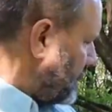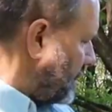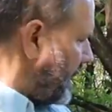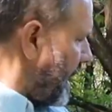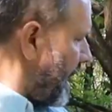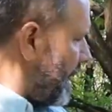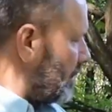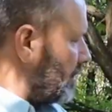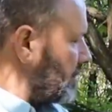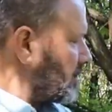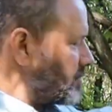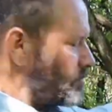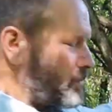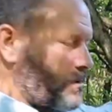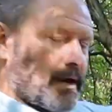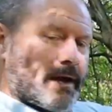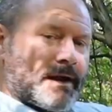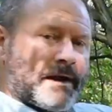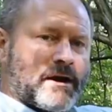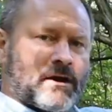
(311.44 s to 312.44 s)
gallon
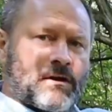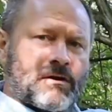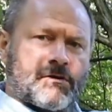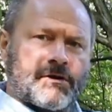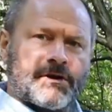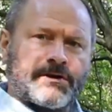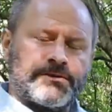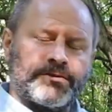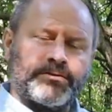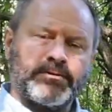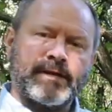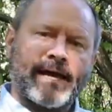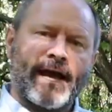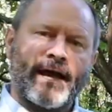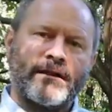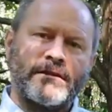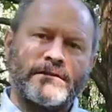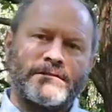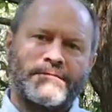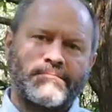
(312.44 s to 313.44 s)
sprayer or a
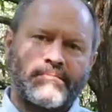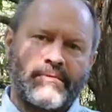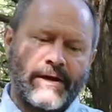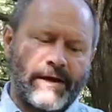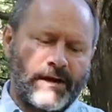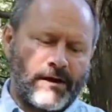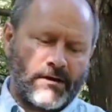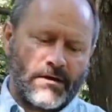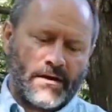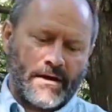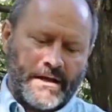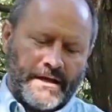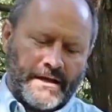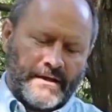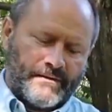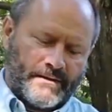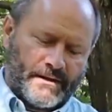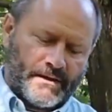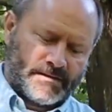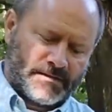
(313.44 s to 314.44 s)
2-gallon sprayer.
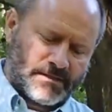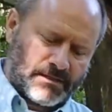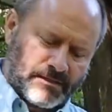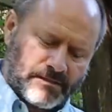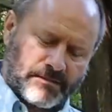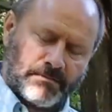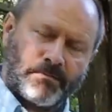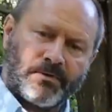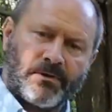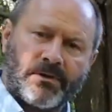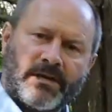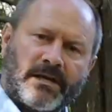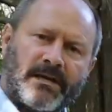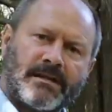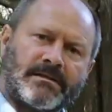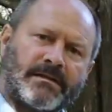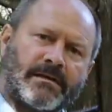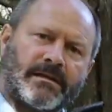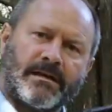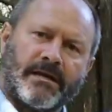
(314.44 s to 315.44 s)
This is pretty
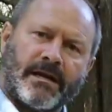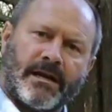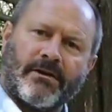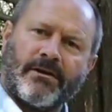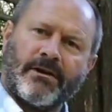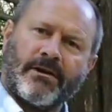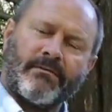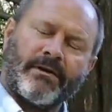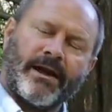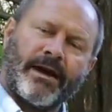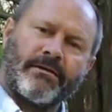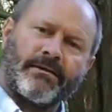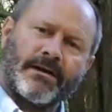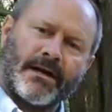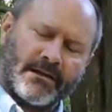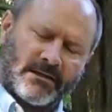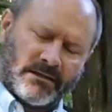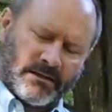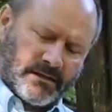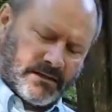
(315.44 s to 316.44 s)
easy to carry around
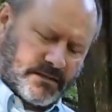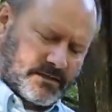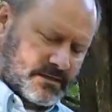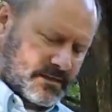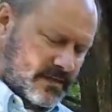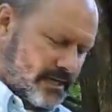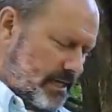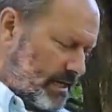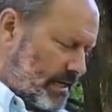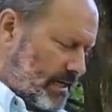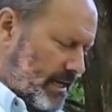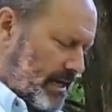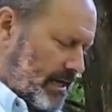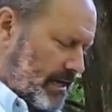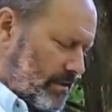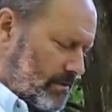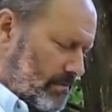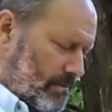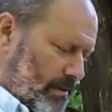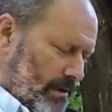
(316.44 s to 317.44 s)
like this,
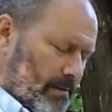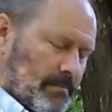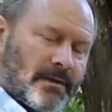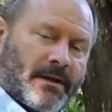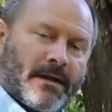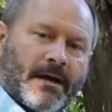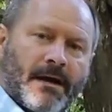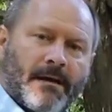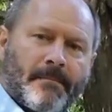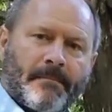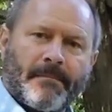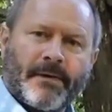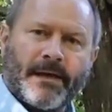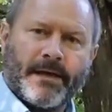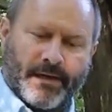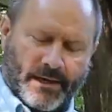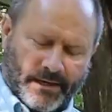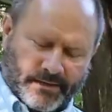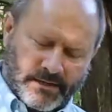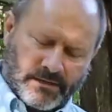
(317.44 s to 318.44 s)
and you pump it up,
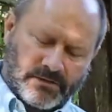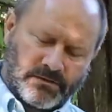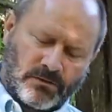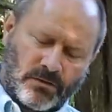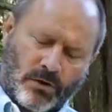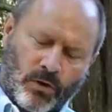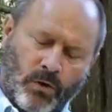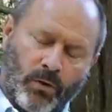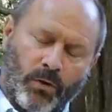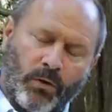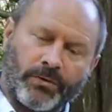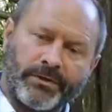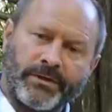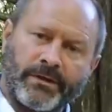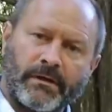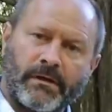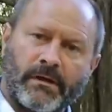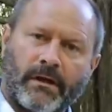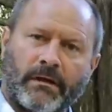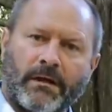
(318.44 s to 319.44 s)
and this will hold
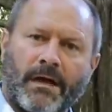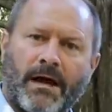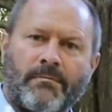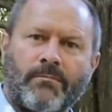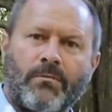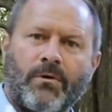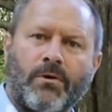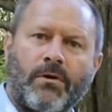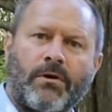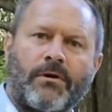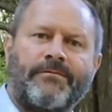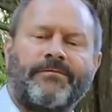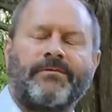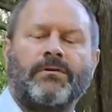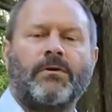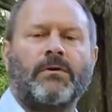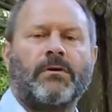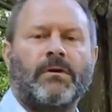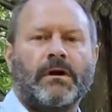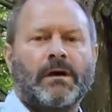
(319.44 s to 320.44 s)
a lot more
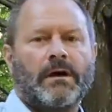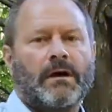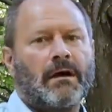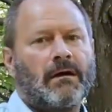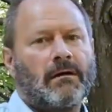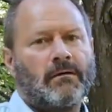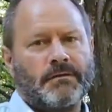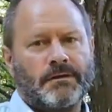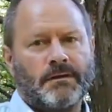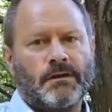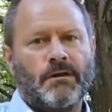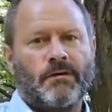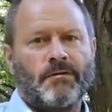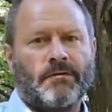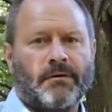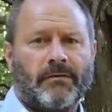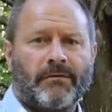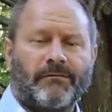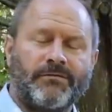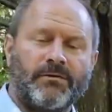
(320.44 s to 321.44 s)
for
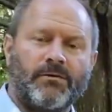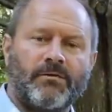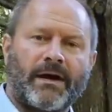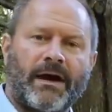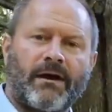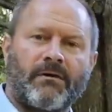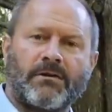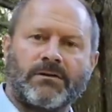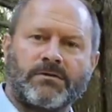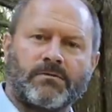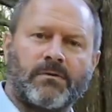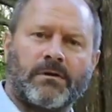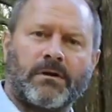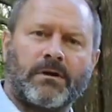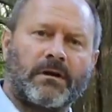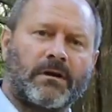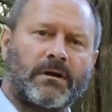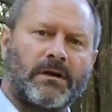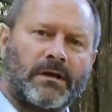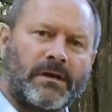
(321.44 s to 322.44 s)
a few hours
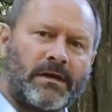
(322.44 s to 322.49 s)
work